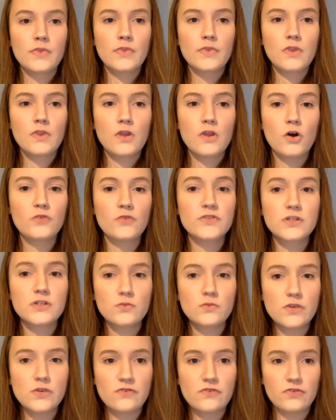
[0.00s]
Often
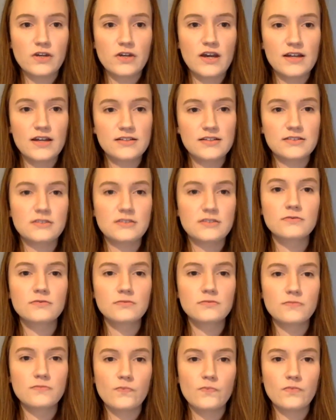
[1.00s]
we forget
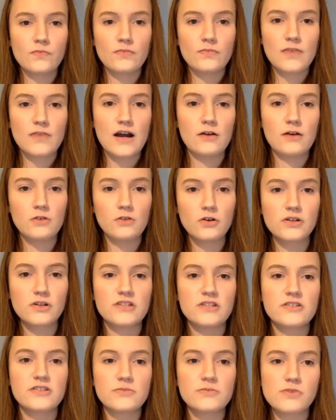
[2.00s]
how long
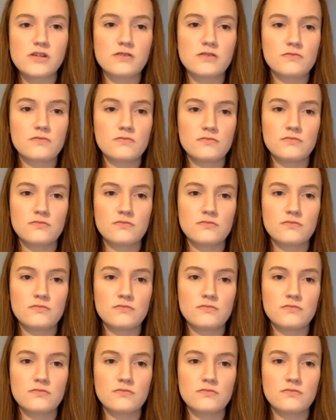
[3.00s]
it's been,